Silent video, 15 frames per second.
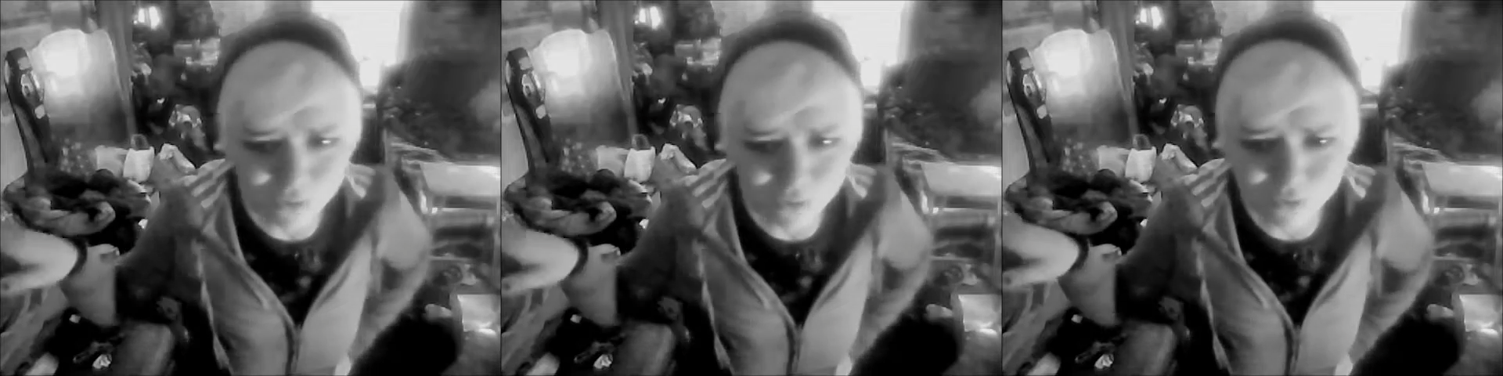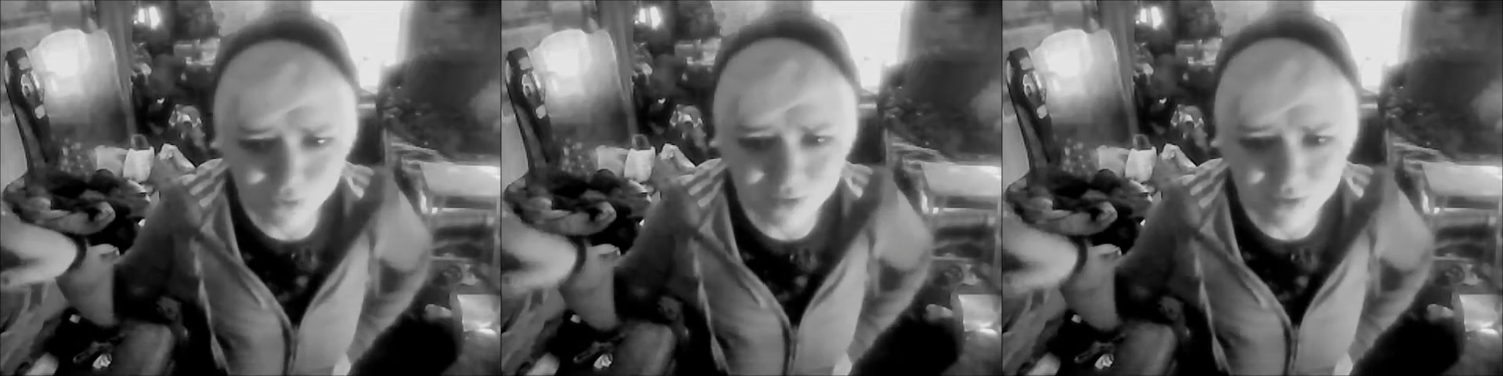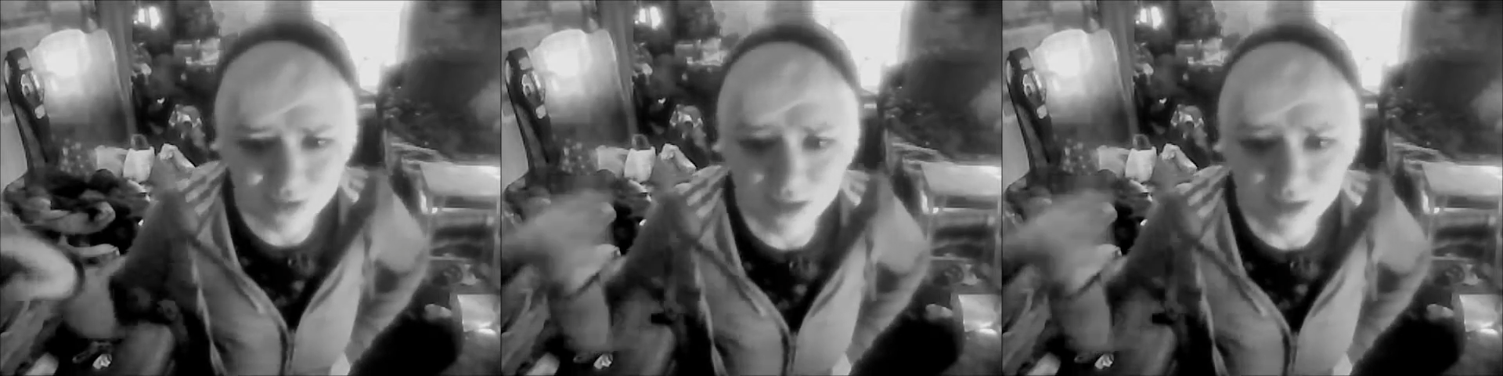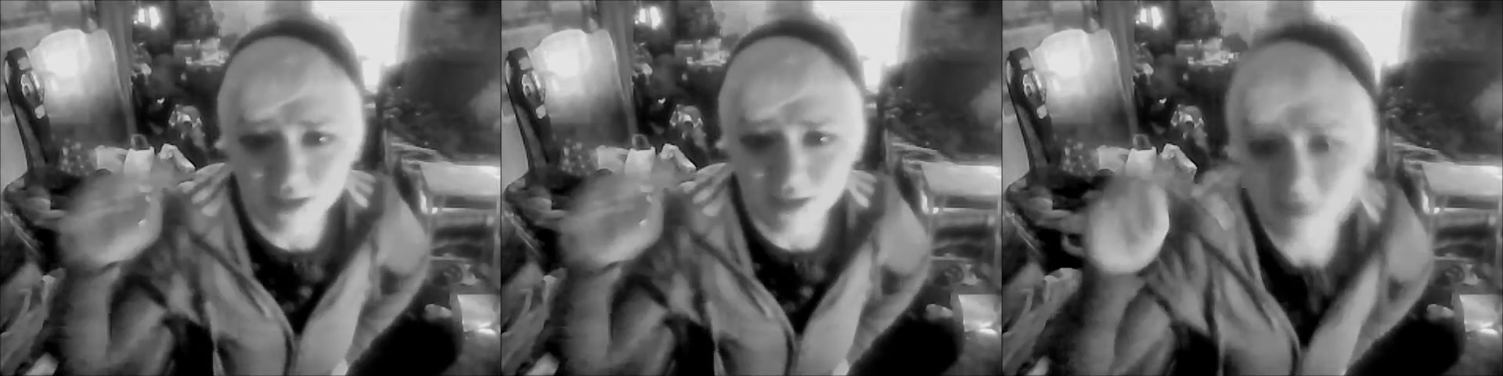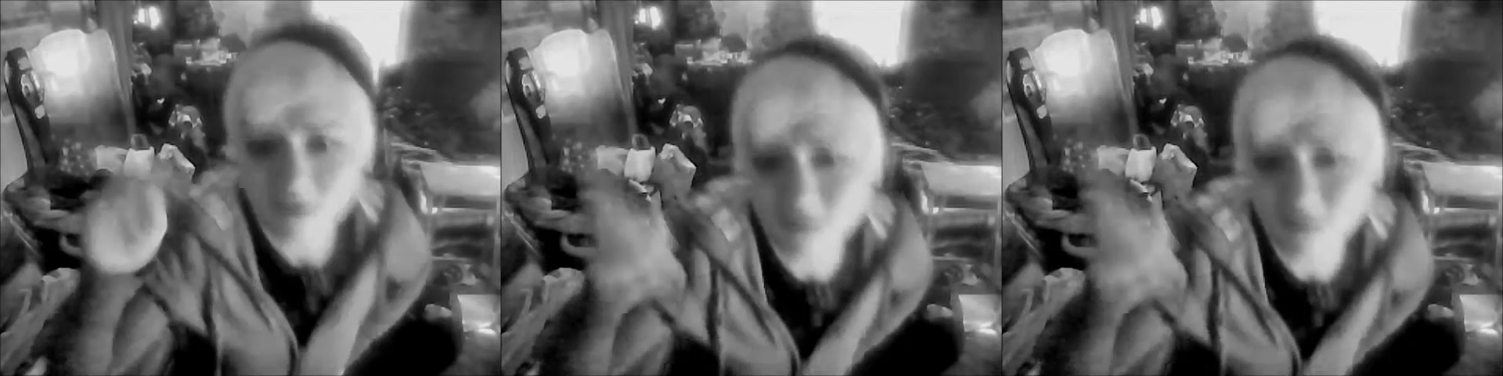lose,
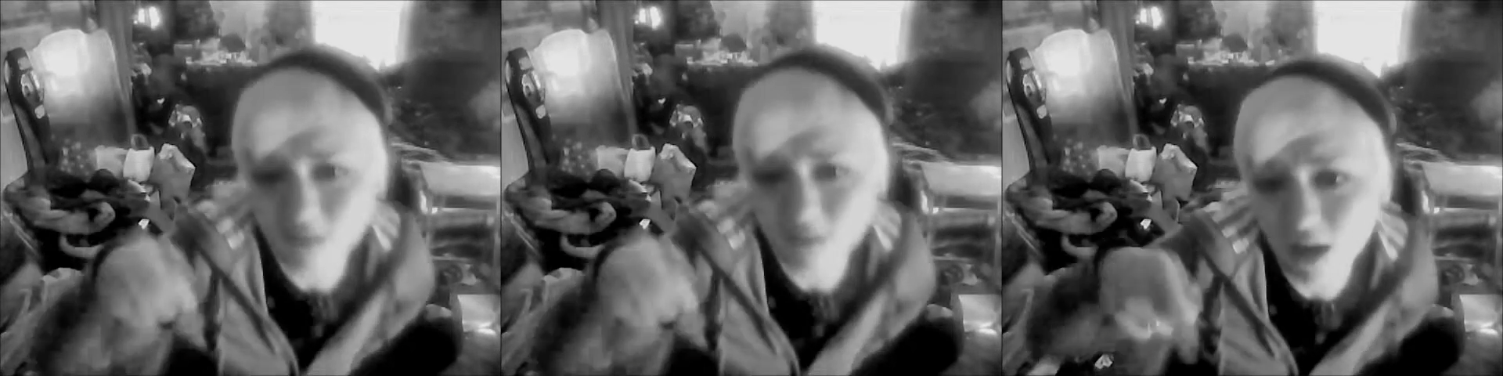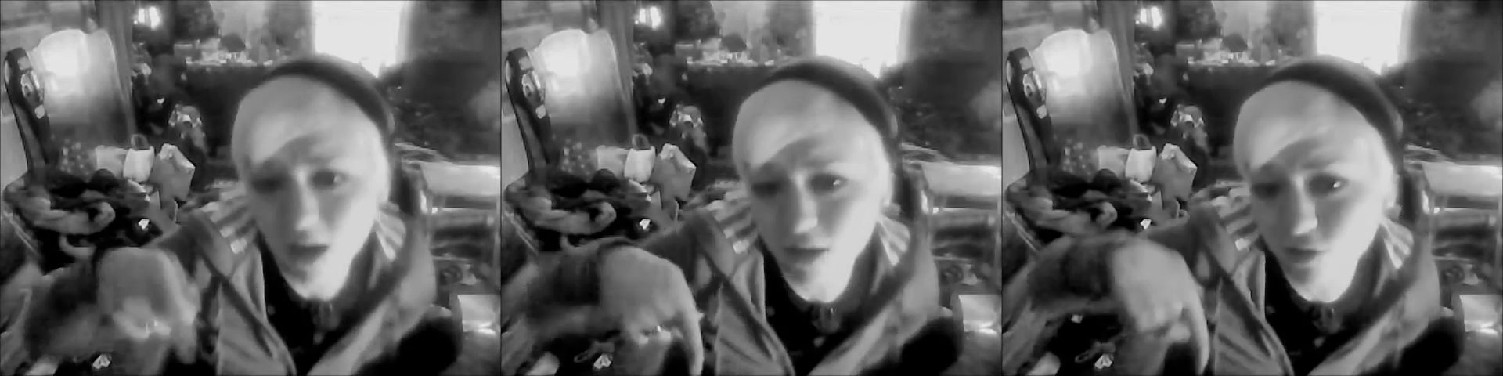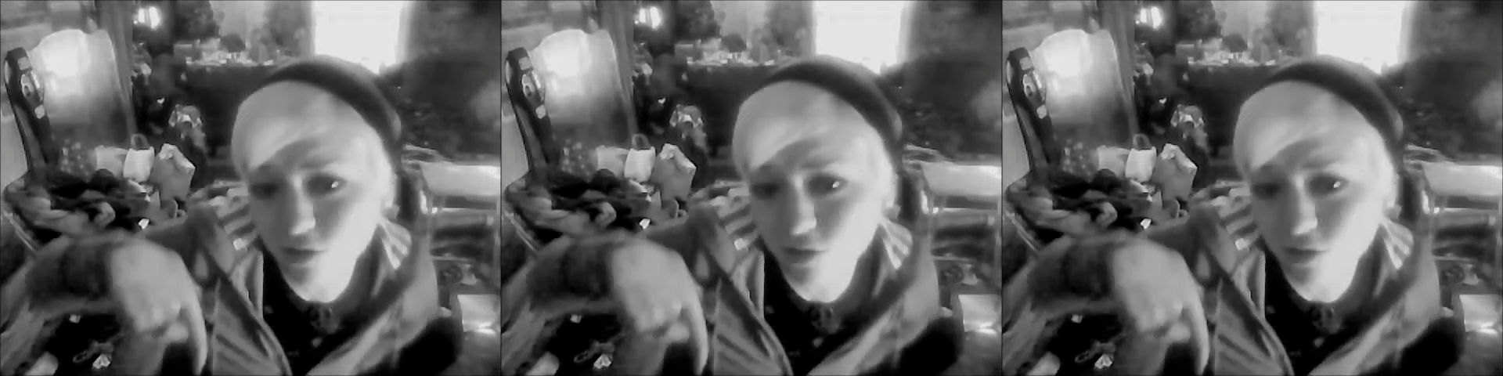he'd a